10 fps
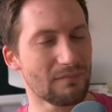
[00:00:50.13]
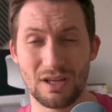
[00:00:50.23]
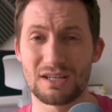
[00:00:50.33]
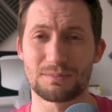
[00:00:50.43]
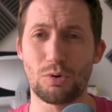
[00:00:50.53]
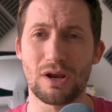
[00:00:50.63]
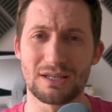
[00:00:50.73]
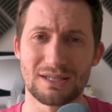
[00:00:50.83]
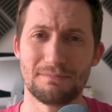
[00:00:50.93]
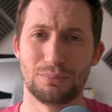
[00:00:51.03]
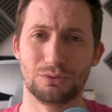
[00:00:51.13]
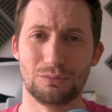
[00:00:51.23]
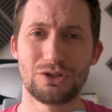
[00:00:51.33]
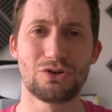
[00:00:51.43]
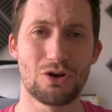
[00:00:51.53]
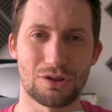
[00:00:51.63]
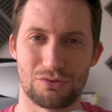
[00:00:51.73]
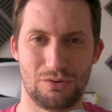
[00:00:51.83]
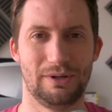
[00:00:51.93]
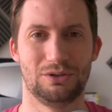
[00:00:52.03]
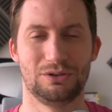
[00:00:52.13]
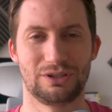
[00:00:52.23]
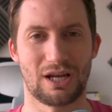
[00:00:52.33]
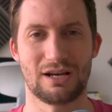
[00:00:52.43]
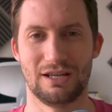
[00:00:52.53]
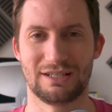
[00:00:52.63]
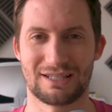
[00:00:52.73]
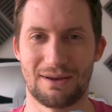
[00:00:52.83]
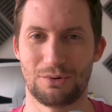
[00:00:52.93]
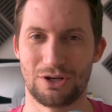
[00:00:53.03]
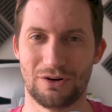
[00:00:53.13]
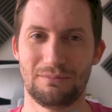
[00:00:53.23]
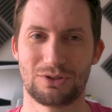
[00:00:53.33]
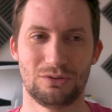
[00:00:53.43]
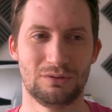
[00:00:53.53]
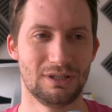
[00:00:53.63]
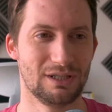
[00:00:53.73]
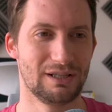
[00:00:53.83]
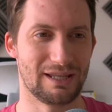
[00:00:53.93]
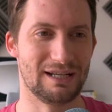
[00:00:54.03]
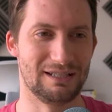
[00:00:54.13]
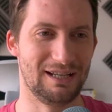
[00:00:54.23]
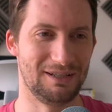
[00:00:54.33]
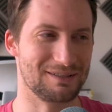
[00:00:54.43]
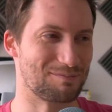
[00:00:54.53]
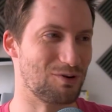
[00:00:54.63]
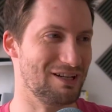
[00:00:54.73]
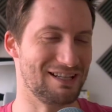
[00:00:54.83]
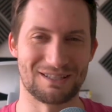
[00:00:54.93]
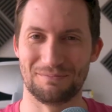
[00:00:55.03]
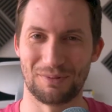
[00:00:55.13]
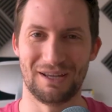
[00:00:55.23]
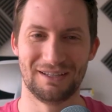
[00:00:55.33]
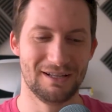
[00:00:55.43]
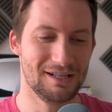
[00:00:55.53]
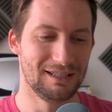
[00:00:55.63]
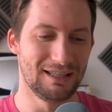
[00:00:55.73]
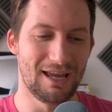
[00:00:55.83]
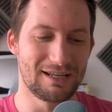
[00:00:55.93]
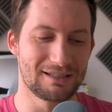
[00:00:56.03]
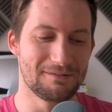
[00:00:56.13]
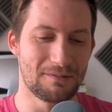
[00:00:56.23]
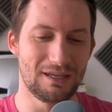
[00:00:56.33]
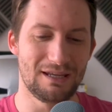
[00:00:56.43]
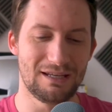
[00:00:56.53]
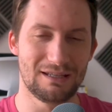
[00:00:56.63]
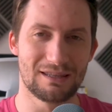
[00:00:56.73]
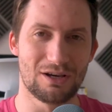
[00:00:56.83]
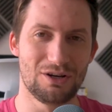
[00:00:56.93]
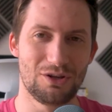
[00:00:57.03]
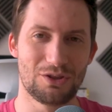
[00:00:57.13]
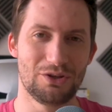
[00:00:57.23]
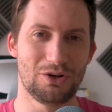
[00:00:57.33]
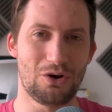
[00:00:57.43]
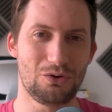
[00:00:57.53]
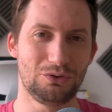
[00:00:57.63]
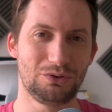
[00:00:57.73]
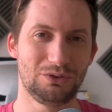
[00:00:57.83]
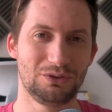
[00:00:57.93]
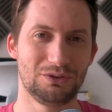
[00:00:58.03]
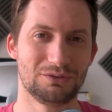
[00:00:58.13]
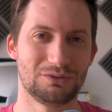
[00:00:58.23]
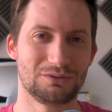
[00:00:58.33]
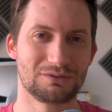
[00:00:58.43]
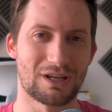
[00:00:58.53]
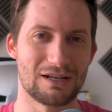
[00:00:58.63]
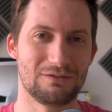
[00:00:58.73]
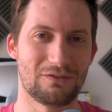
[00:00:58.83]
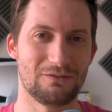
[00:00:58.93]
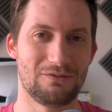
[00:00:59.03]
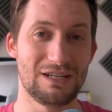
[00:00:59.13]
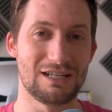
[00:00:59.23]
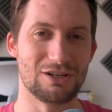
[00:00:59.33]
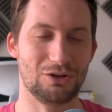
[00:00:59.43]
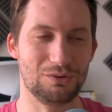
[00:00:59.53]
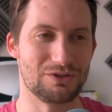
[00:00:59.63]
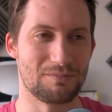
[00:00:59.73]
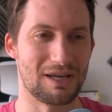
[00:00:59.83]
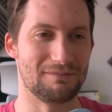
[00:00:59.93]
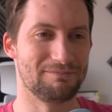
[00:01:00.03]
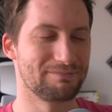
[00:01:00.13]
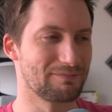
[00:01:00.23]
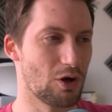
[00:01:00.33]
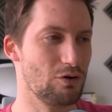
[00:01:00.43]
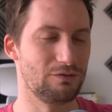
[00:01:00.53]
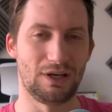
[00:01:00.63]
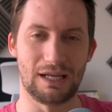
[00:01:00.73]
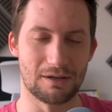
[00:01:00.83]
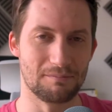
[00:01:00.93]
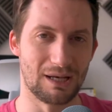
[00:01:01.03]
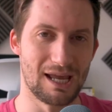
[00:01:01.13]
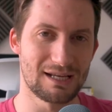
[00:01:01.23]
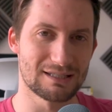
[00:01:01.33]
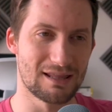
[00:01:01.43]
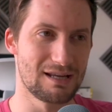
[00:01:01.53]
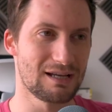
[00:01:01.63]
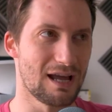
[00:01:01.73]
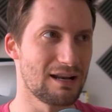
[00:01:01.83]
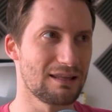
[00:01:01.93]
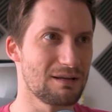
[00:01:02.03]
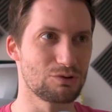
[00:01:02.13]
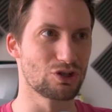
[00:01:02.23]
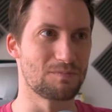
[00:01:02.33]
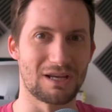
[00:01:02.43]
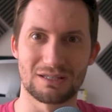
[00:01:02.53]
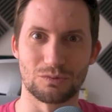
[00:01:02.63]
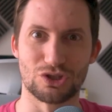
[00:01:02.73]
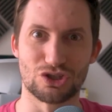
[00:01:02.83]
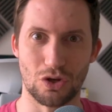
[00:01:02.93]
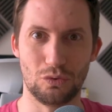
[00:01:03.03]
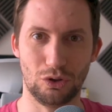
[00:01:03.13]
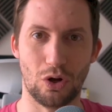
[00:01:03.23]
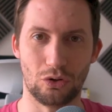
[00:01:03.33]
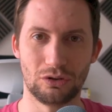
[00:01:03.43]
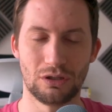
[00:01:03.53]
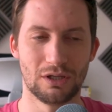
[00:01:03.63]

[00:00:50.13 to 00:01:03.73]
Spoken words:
it's pretty simple. Once you got through it all and you kind of understand what you're up to, then it is pretty decent. But like the whole kind of video was a bit overly complex, I think. And I think it was just because it was so long.